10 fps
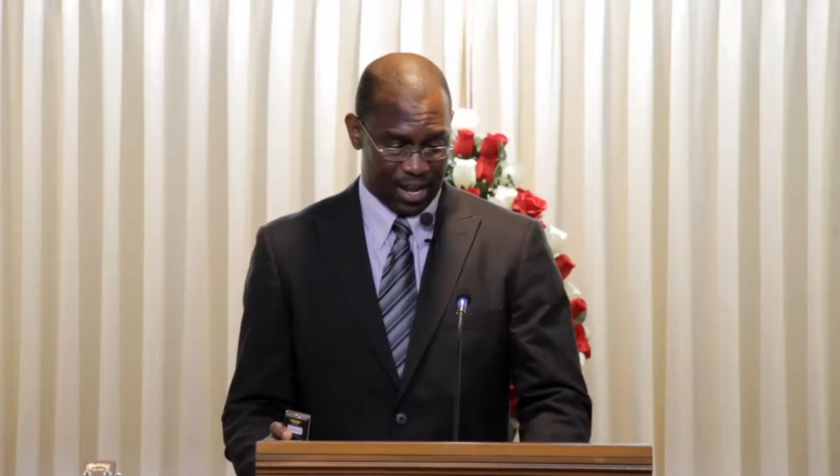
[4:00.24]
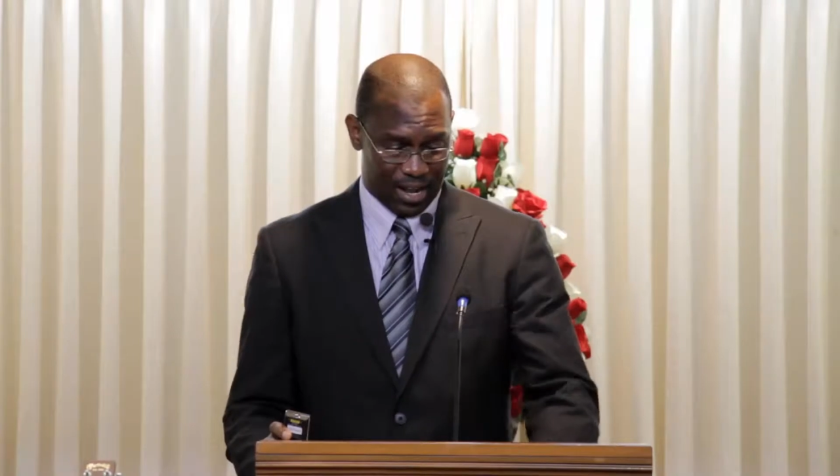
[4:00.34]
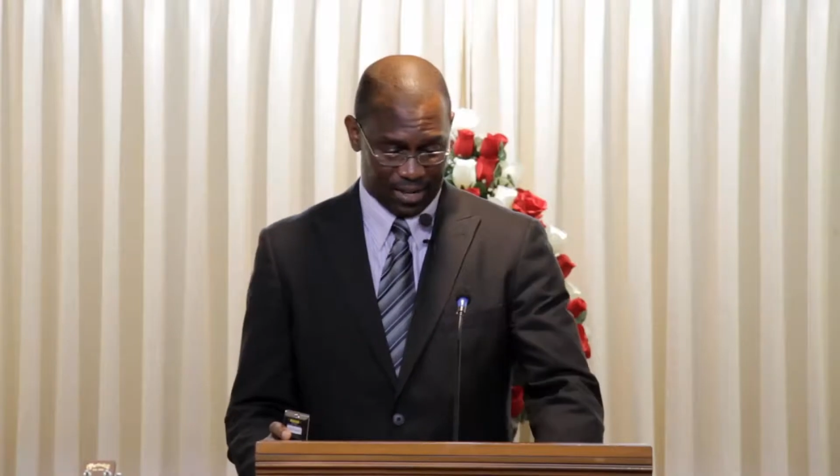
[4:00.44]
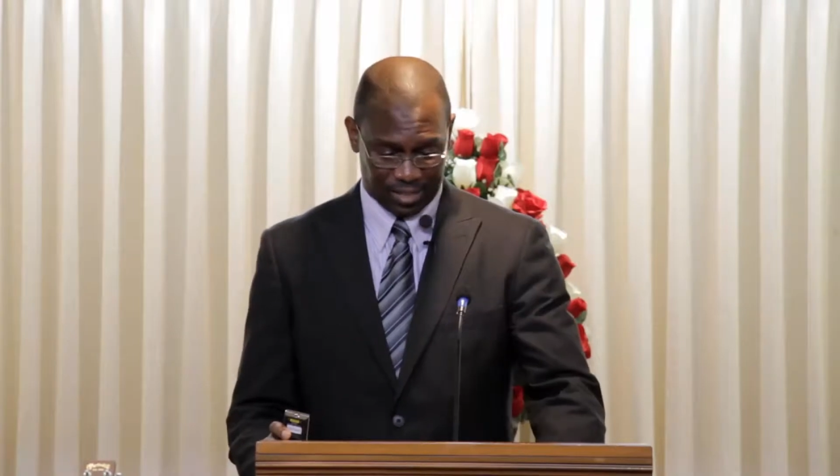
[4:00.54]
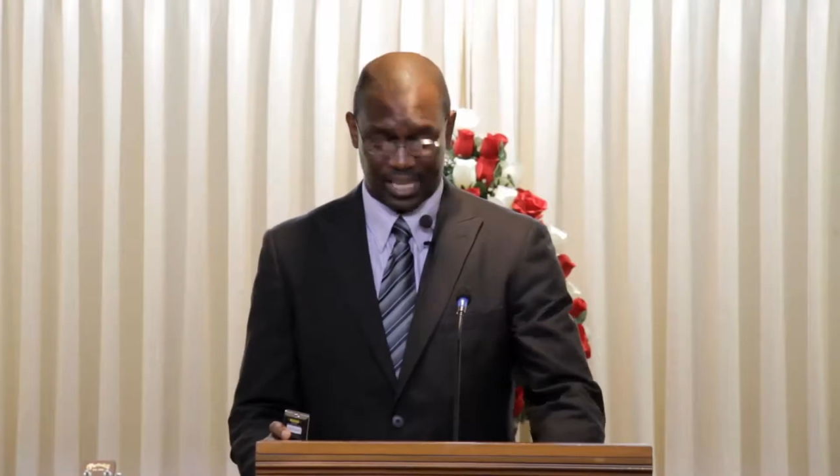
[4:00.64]

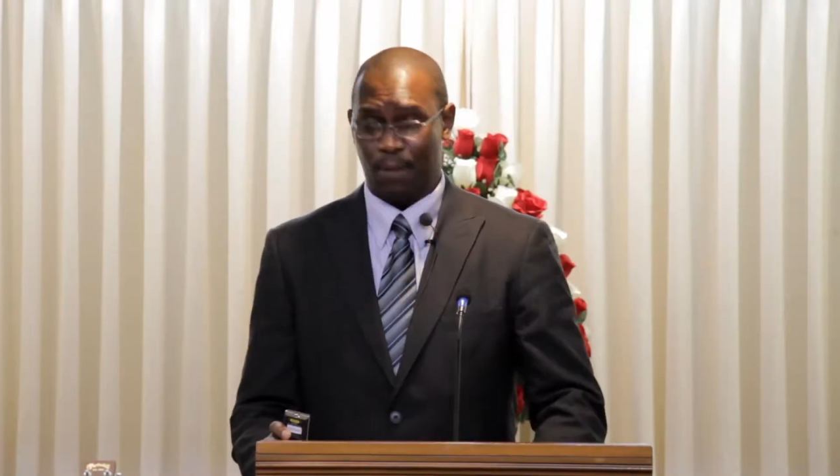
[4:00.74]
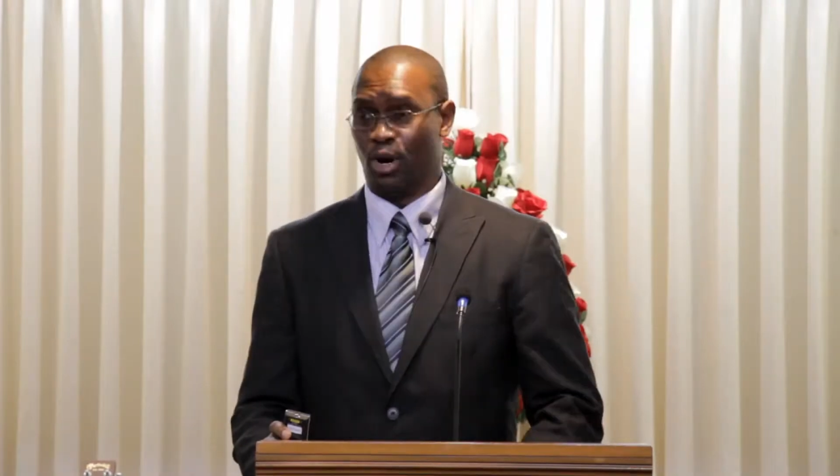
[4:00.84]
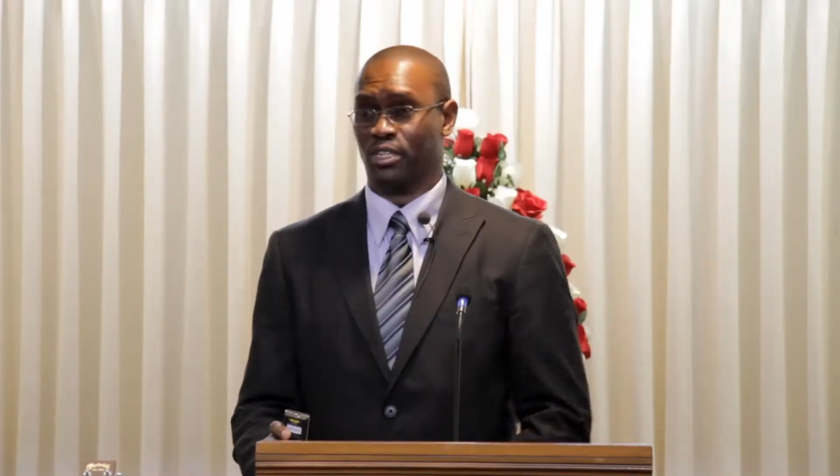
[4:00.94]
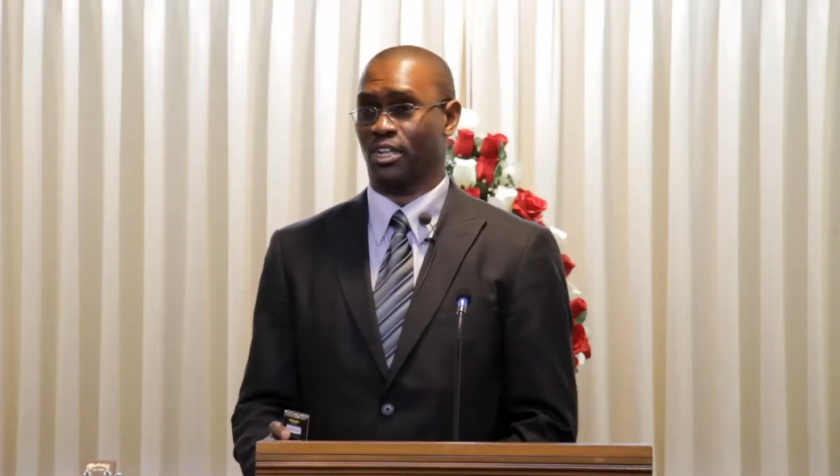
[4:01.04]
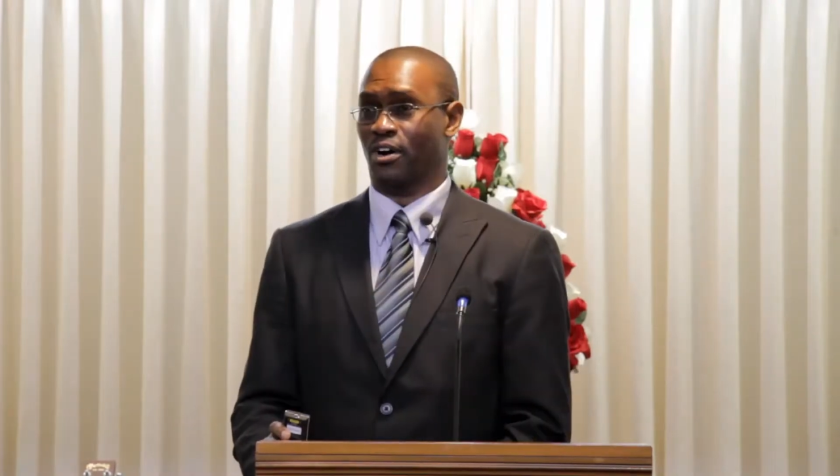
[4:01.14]
uh,
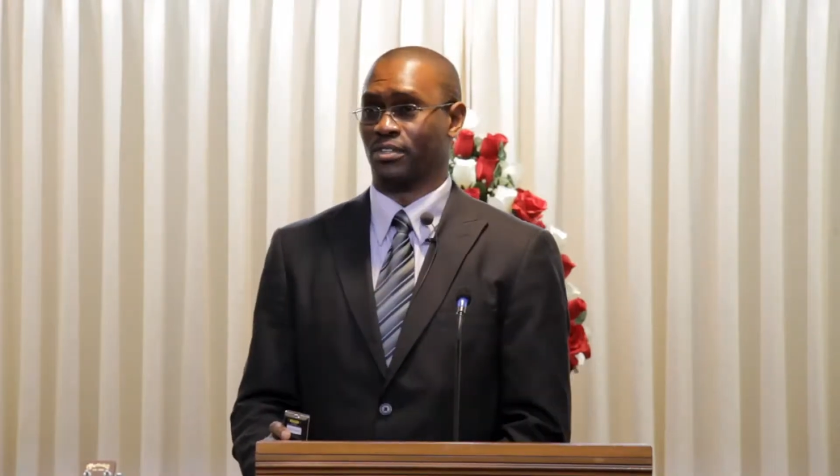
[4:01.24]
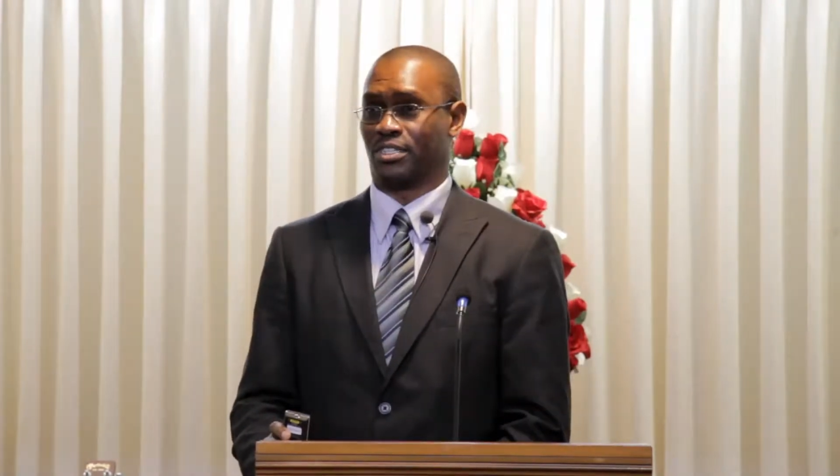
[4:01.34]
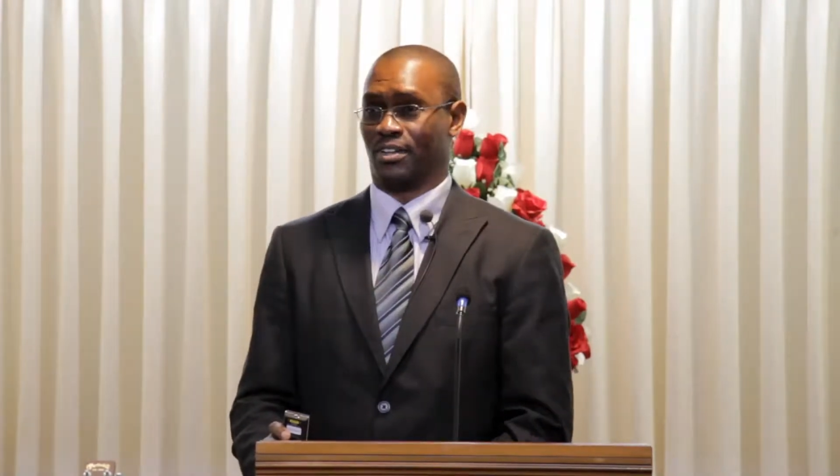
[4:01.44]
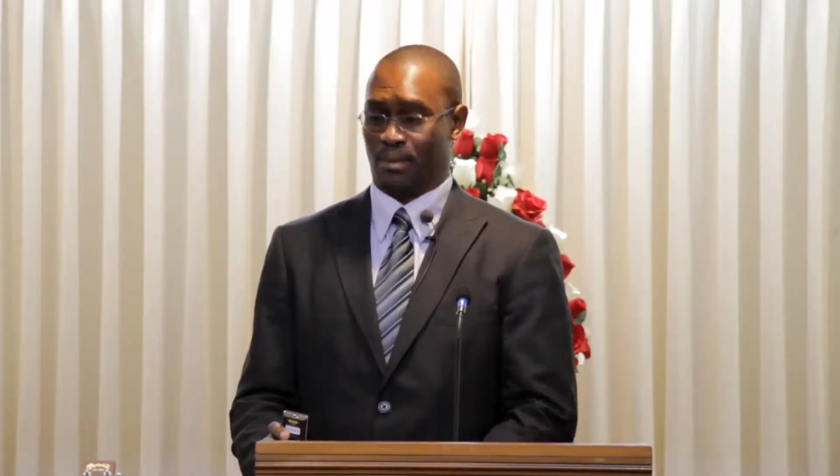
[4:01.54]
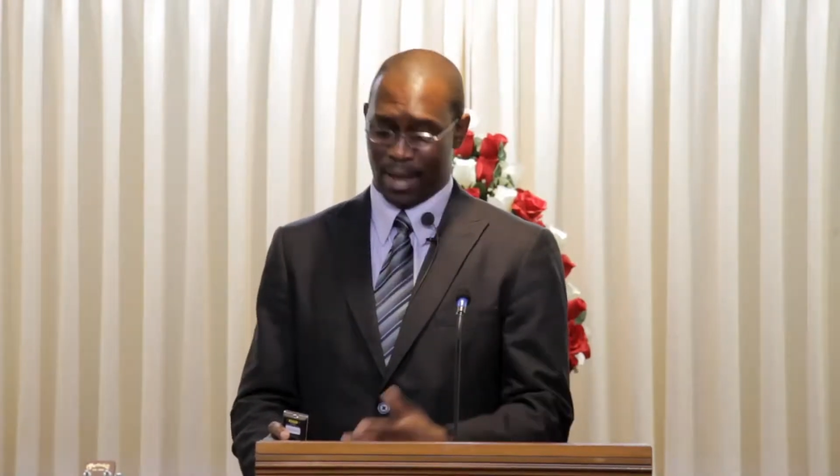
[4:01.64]
sermon notes or the